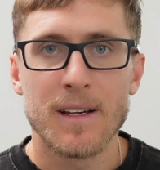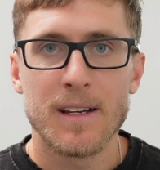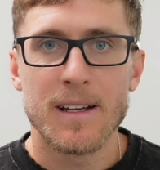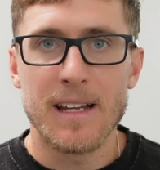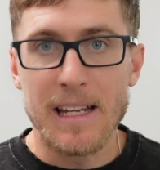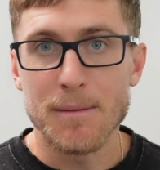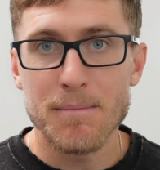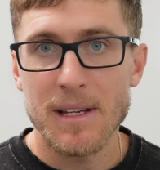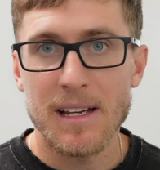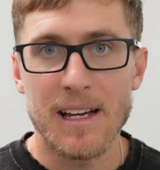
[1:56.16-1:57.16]

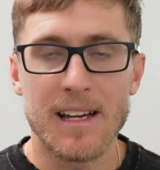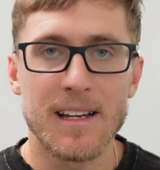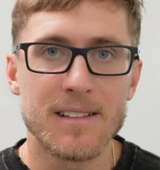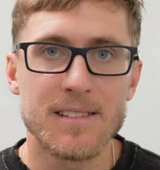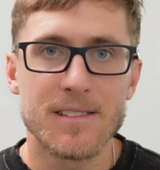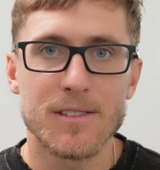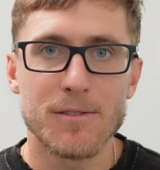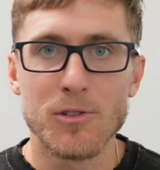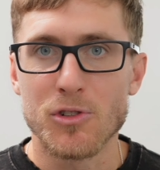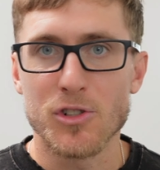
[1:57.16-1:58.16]
him and
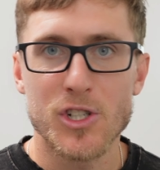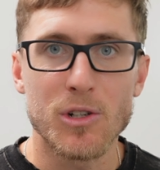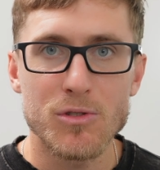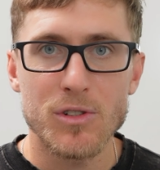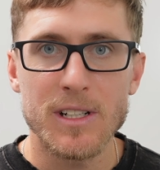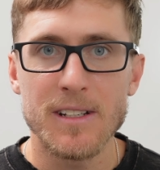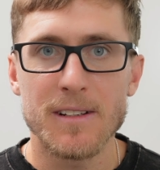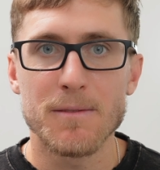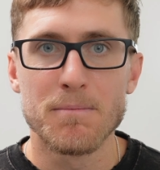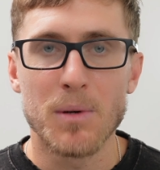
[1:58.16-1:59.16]
future children,
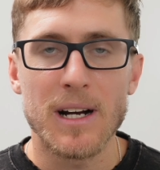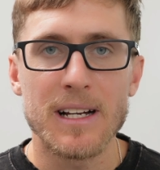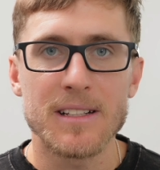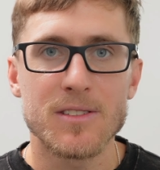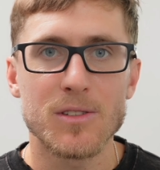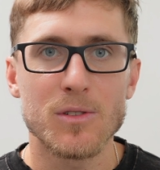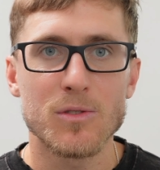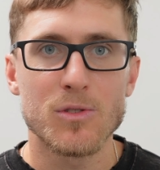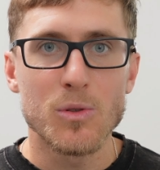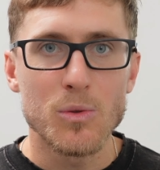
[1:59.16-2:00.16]
but
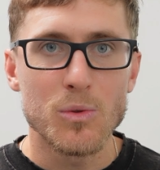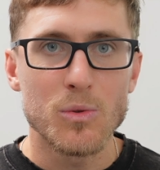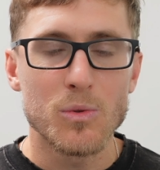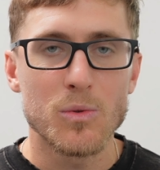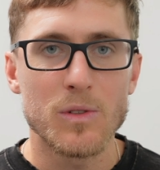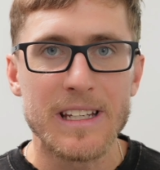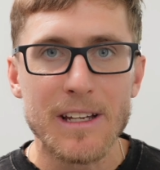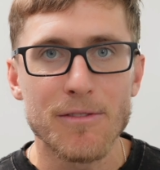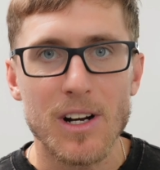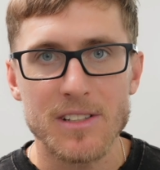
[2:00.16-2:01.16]
to
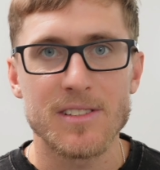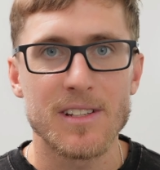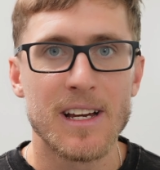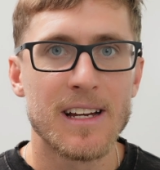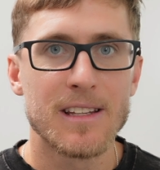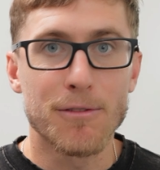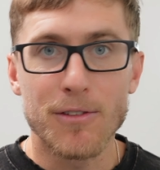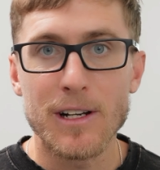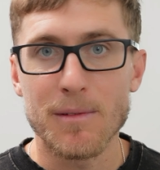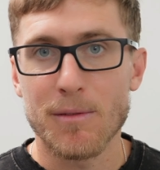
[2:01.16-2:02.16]
give us the
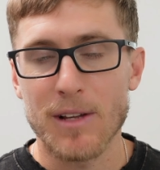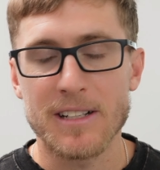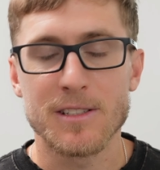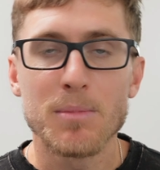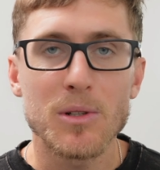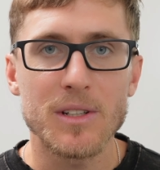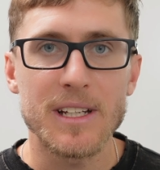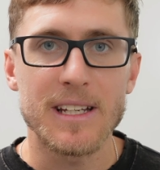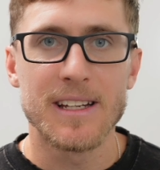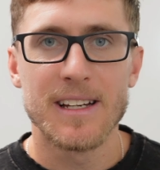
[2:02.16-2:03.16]
freedom and
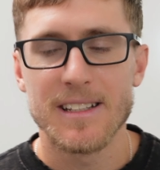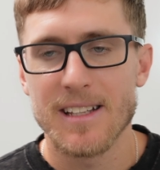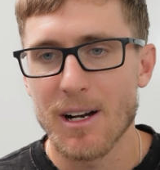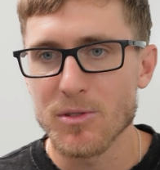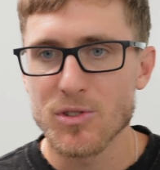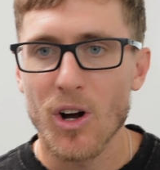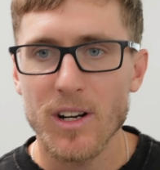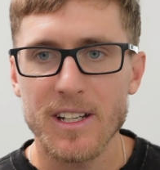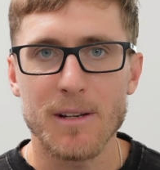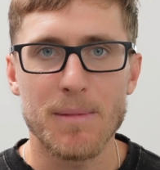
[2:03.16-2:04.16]
flexibility that I was
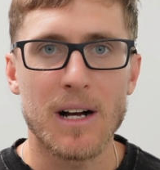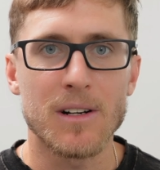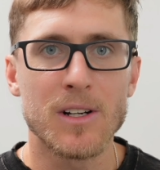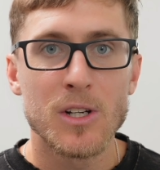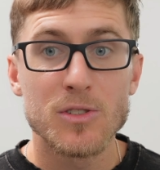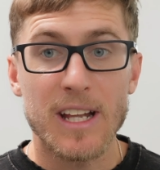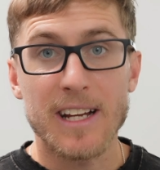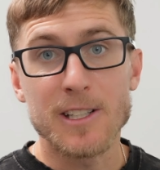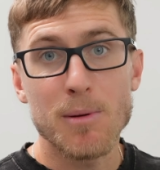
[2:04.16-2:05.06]
talking about so that I can spend